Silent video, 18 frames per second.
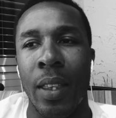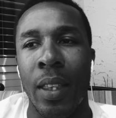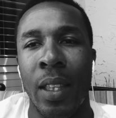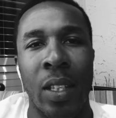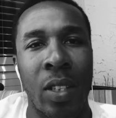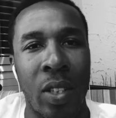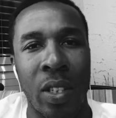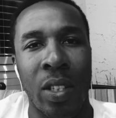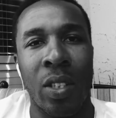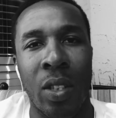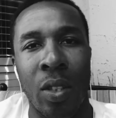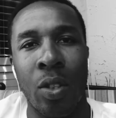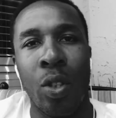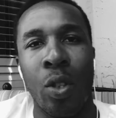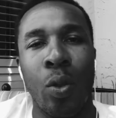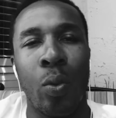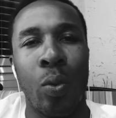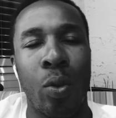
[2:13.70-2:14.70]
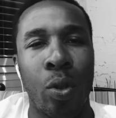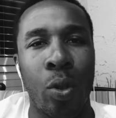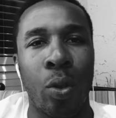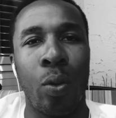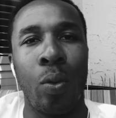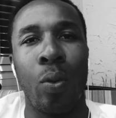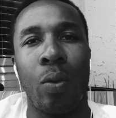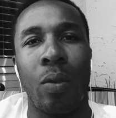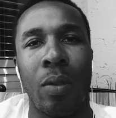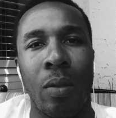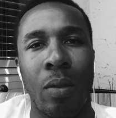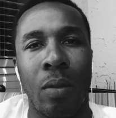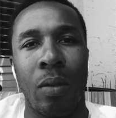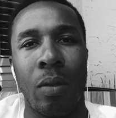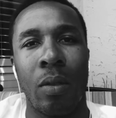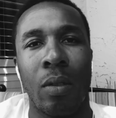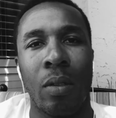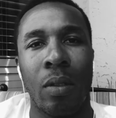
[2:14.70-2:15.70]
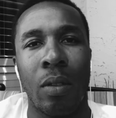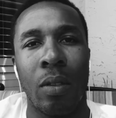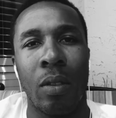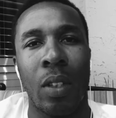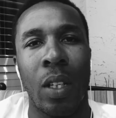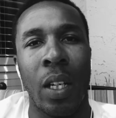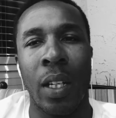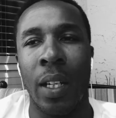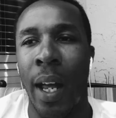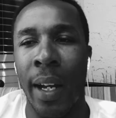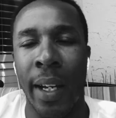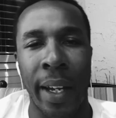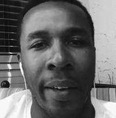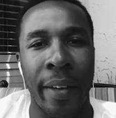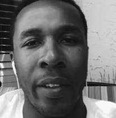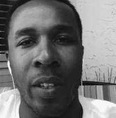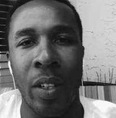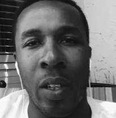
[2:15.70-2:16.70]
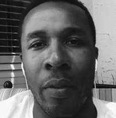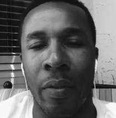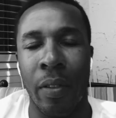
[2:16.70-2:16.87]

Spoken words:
this is the new tool, and I guarantee you,